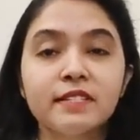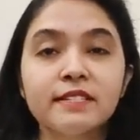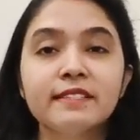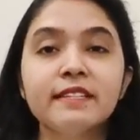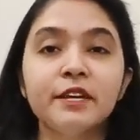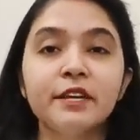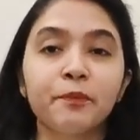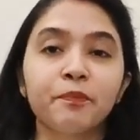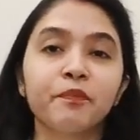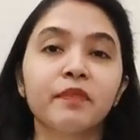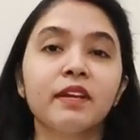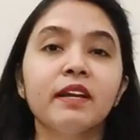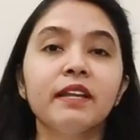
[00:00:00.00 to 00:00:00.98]
See,
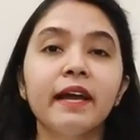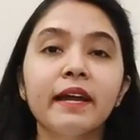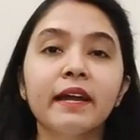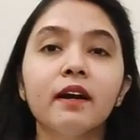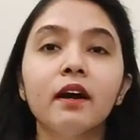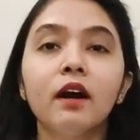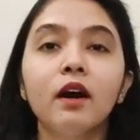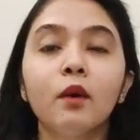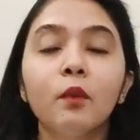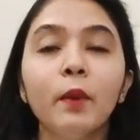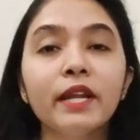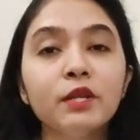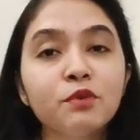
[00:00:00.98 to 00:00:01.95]
like
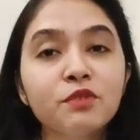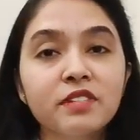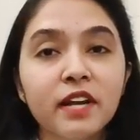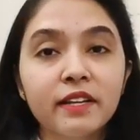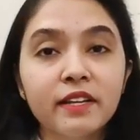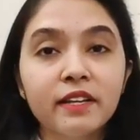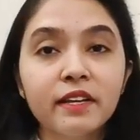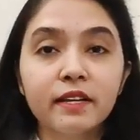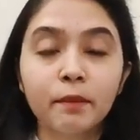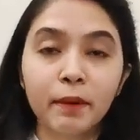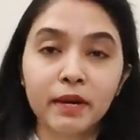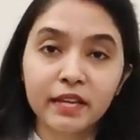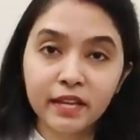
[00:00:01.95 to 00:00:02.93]
when you study in a
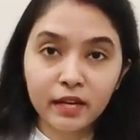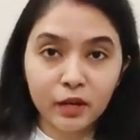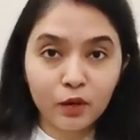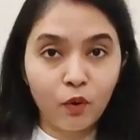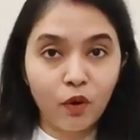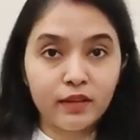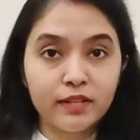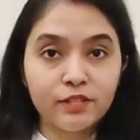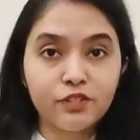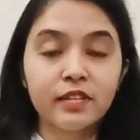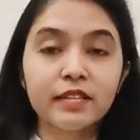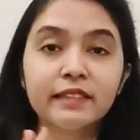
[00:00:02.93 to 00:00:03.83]
particular college,